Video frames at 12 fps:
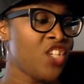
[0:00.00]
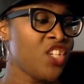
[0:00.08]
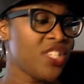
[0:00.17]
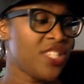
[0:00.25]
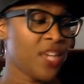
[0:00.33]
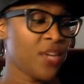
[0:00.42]
She
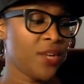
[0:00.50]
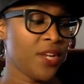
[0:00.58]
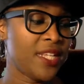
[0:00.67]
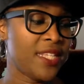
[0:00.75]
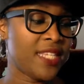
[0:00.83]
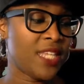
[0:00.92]
settled in
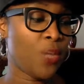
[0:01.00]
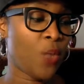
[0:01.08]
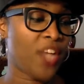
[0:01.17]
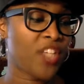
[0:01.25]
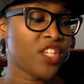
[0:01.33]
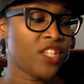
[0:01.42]
the seat,
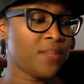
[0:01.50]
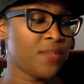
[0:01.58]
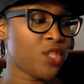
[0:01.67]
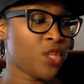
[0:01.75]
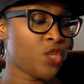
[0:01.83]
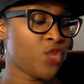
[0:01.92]
watching them
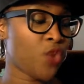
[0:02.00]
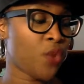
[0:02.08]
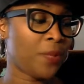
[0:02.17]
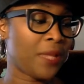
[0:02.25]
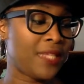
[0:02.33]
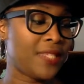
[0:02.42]
search for a
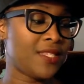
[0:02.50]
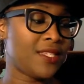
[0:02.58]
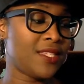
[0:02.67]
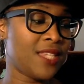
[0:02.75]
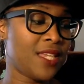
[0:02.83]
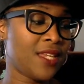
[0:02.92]
place to
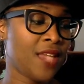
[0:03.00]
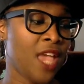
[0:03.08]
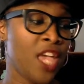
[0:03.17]
sit.